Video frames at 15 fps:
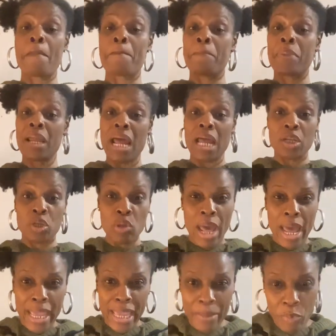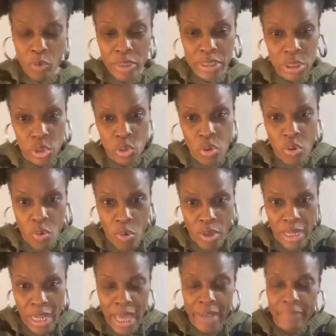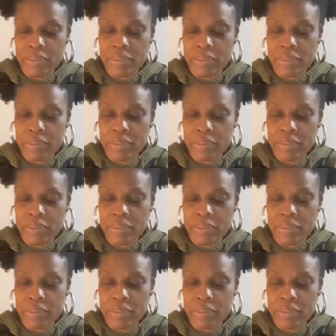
But I do, I am going to start going live,